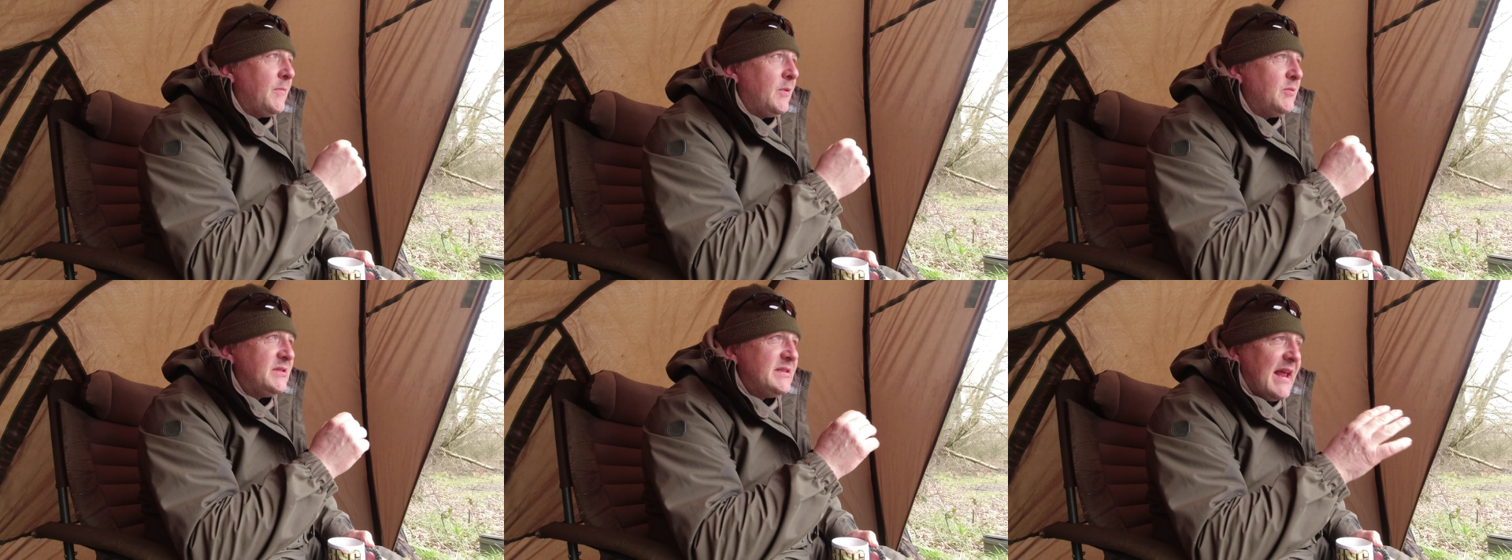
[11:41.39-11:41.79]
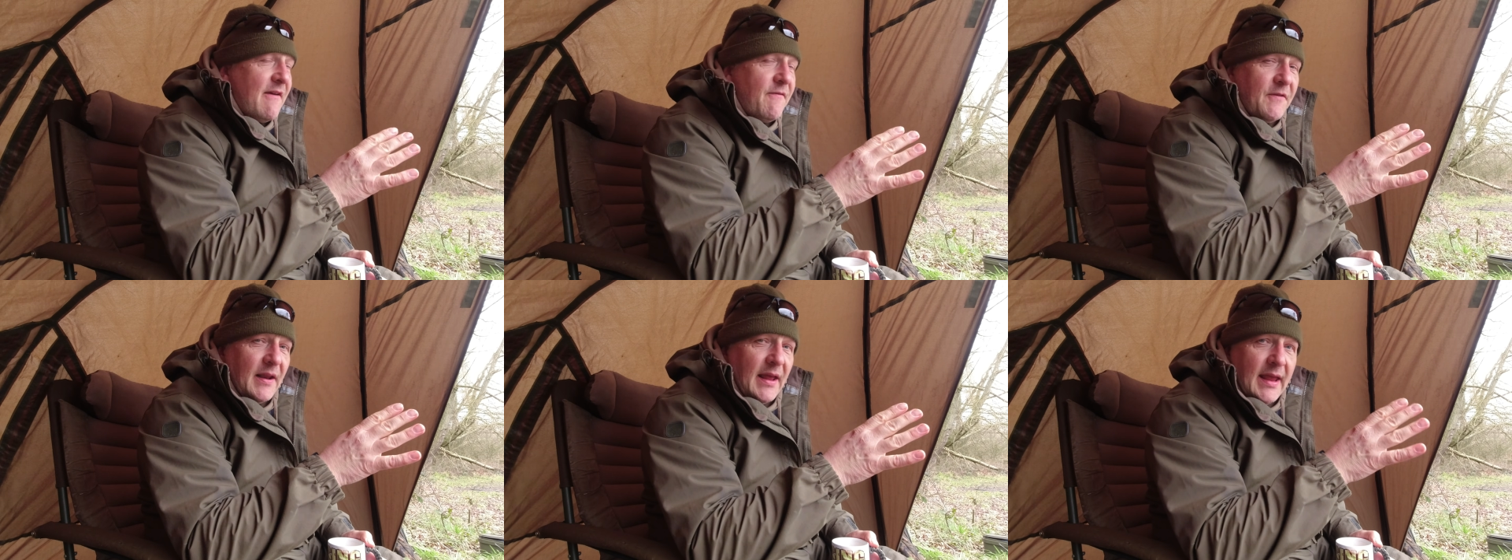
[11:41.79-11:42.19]
It was
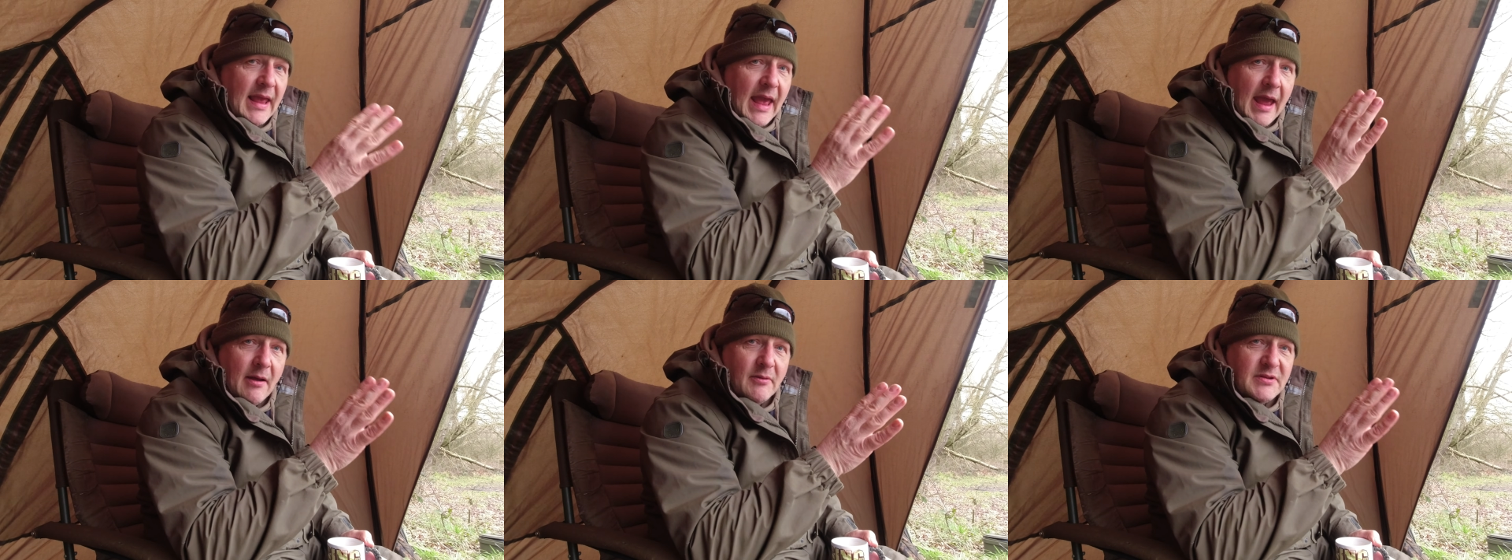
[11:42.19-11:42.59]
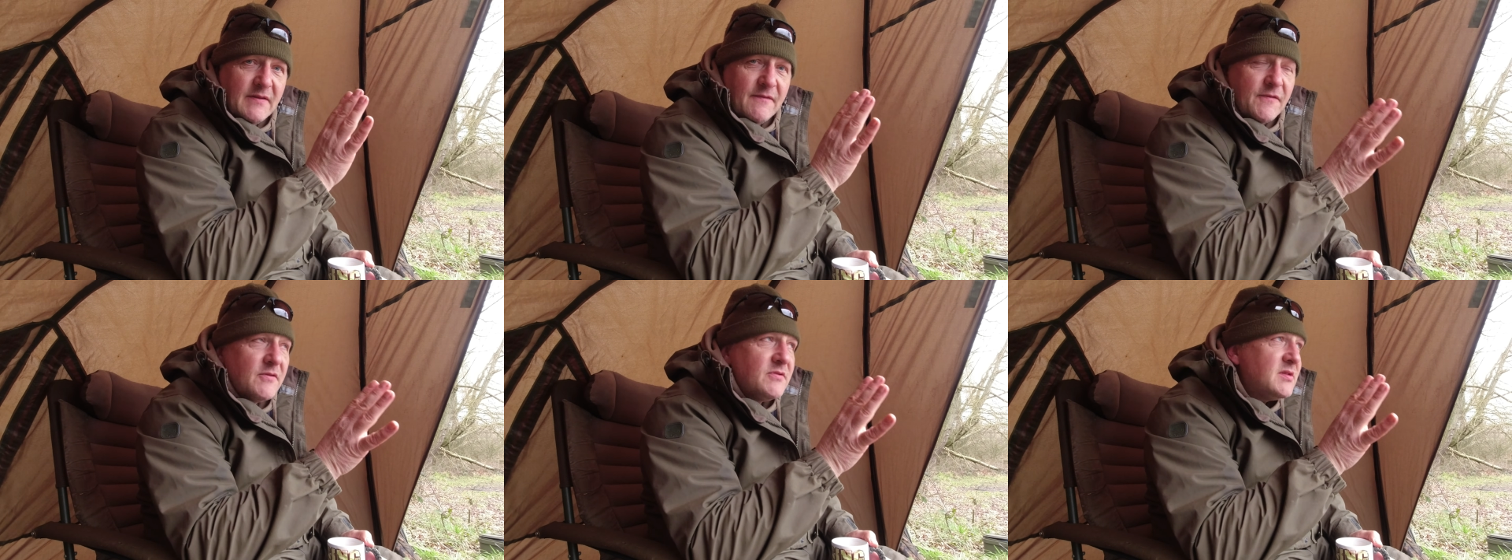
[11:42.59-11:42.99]
definitely out
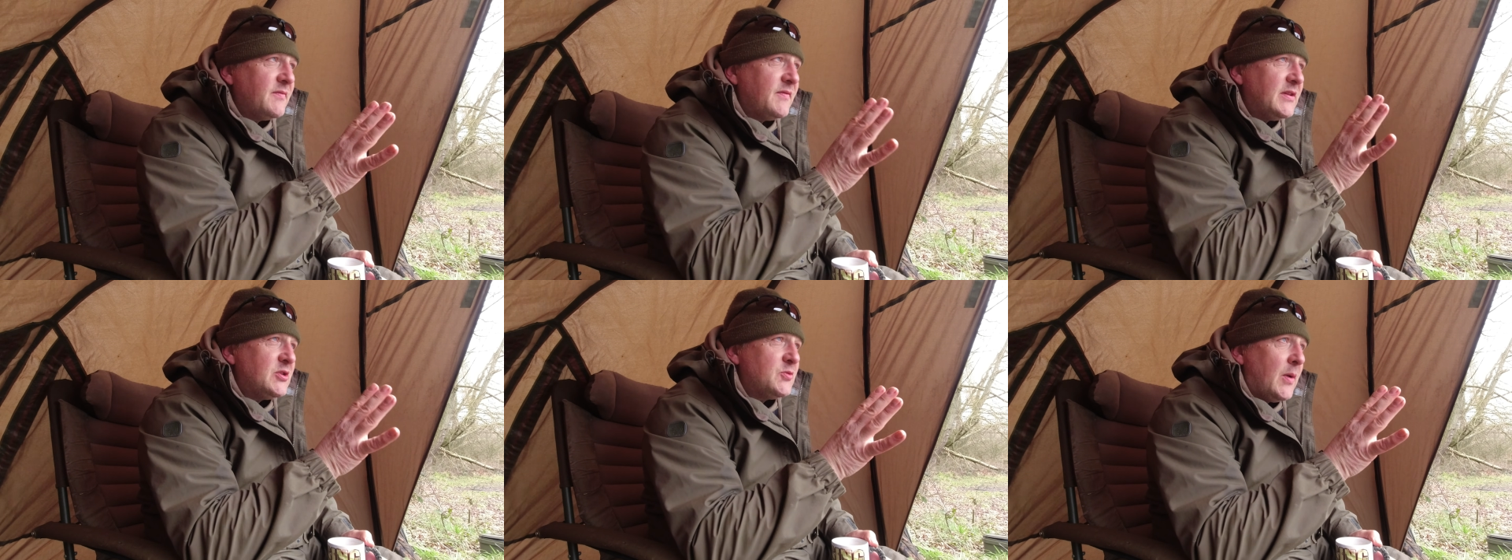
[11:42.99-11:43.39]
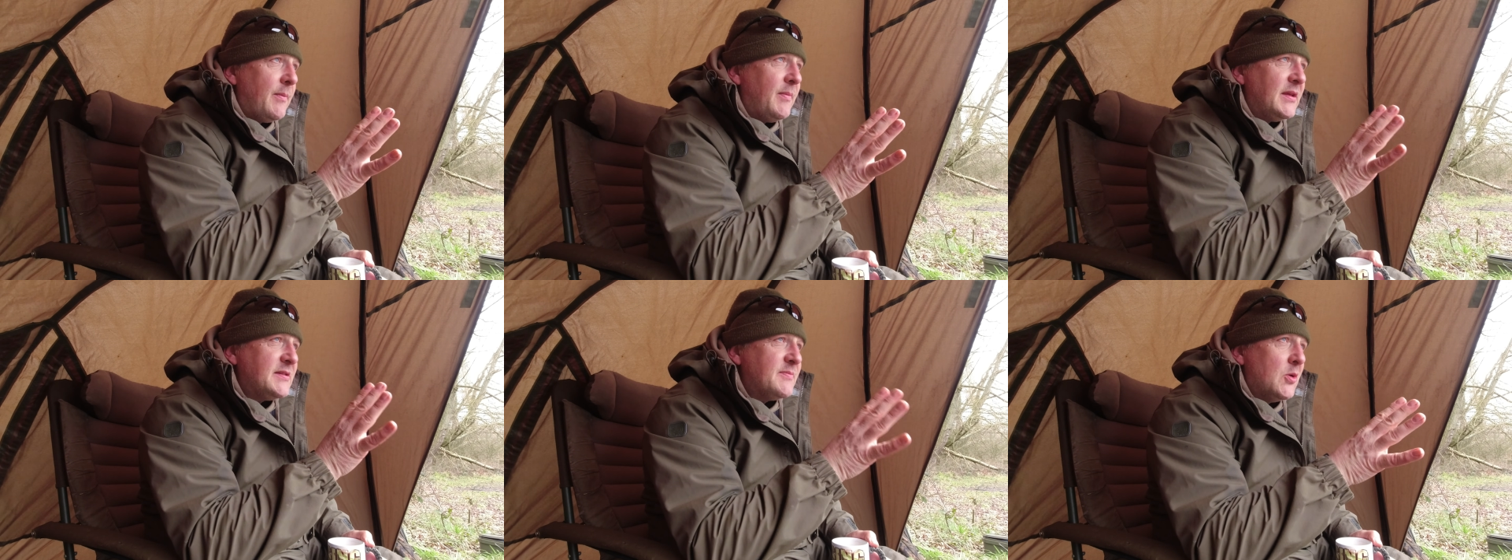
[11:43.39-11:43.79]
in front of the
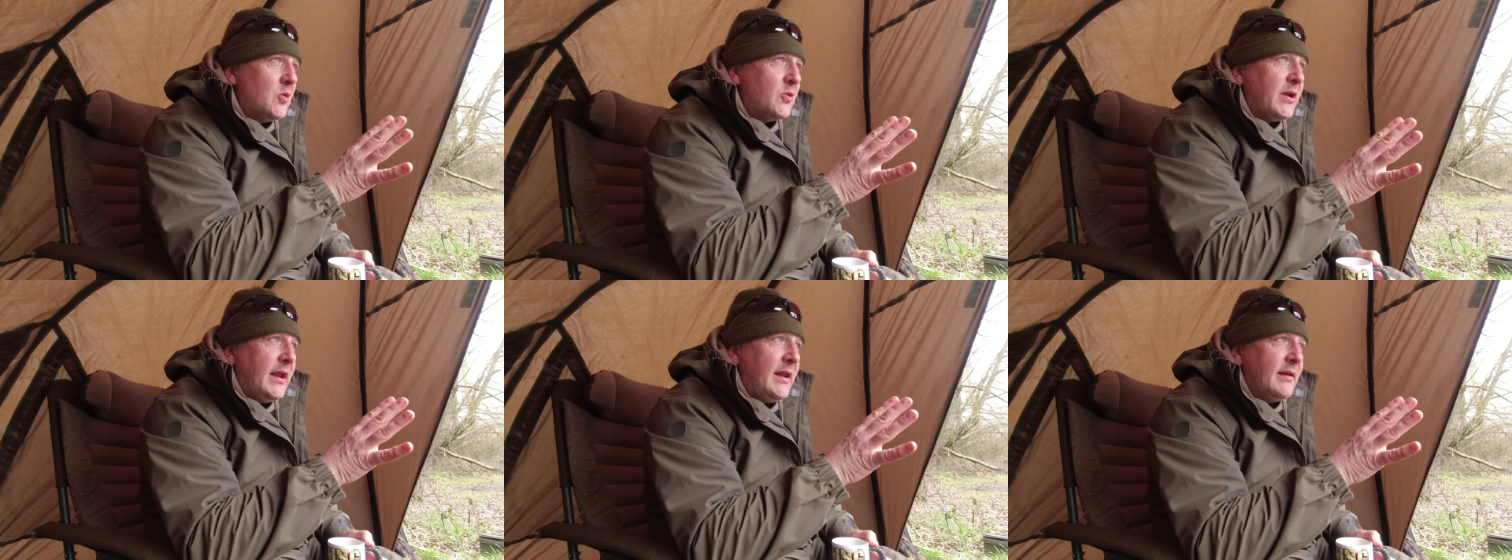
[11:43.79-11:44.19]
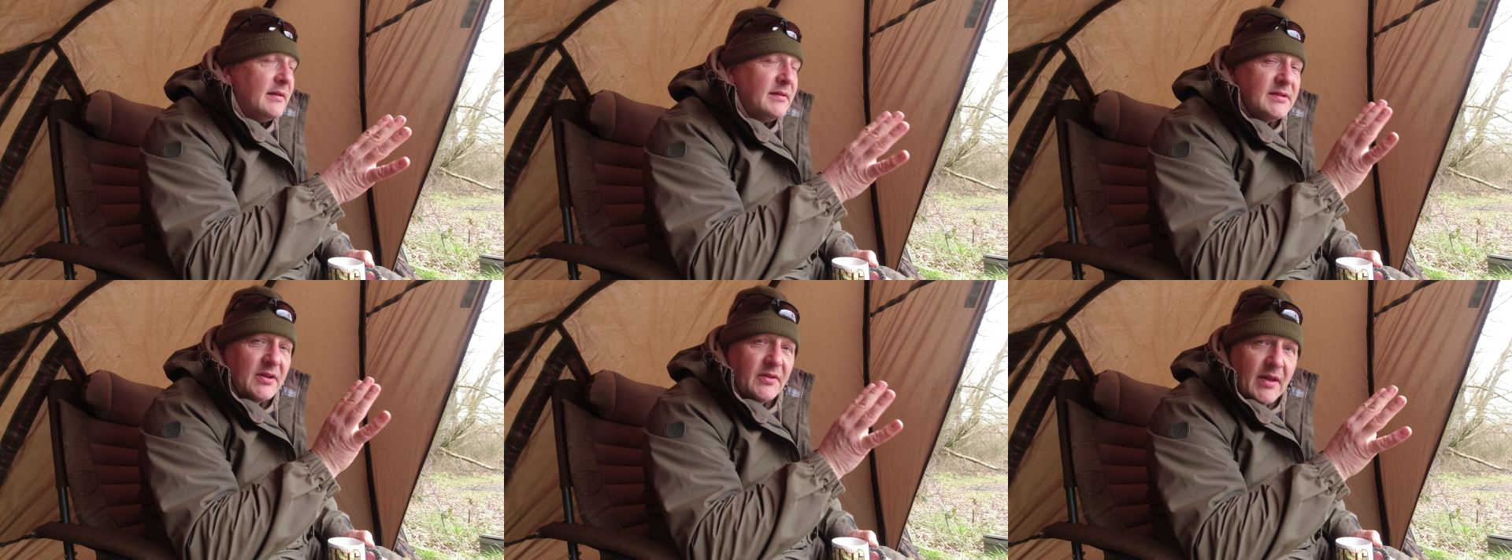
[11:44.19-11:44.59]
swim this morning
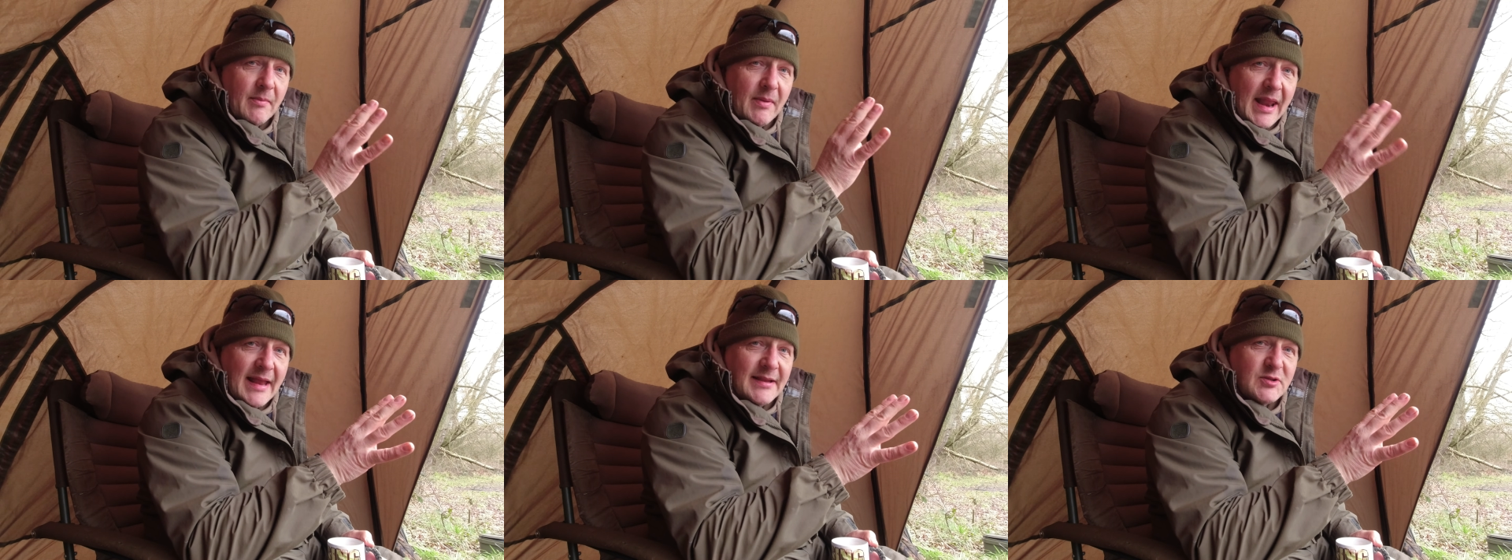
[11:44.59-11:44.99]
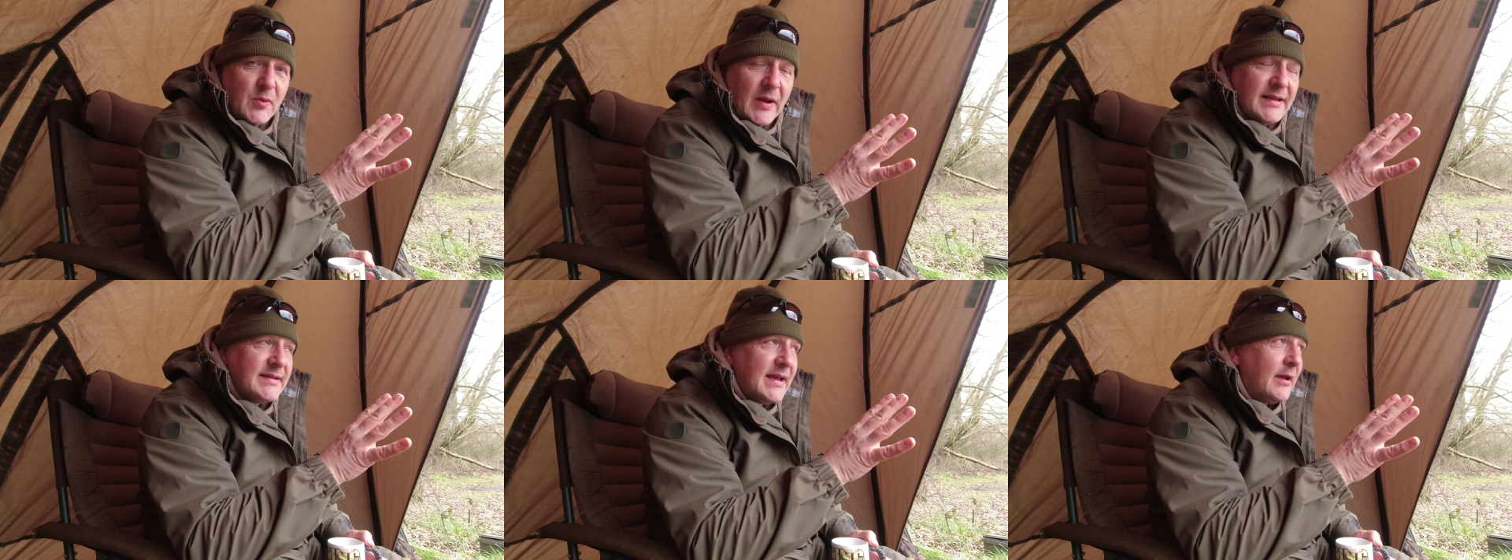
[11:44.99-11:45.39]
until them leads
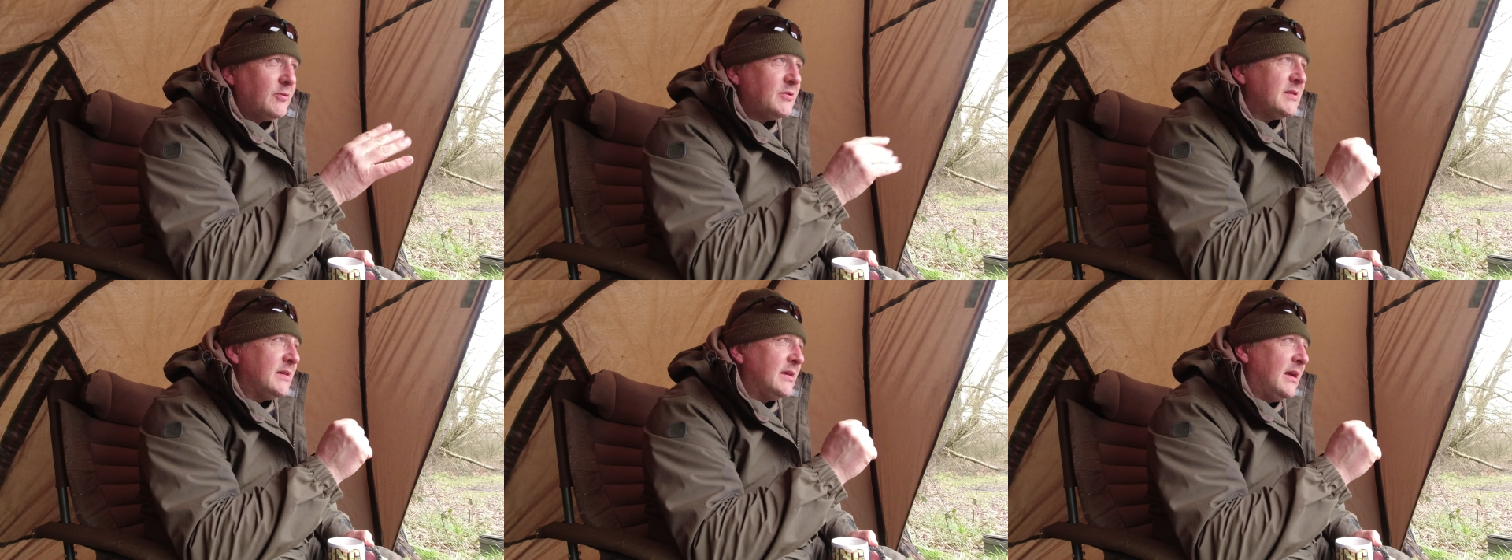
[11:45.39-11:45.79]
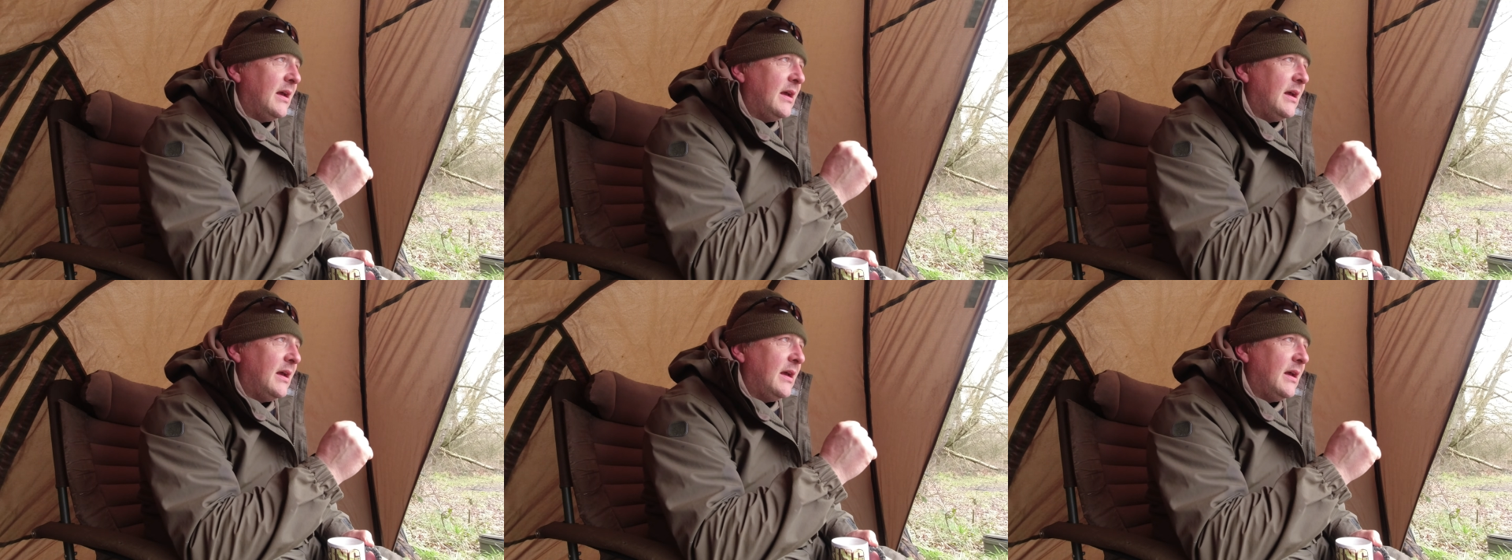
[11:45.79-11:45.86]
went out,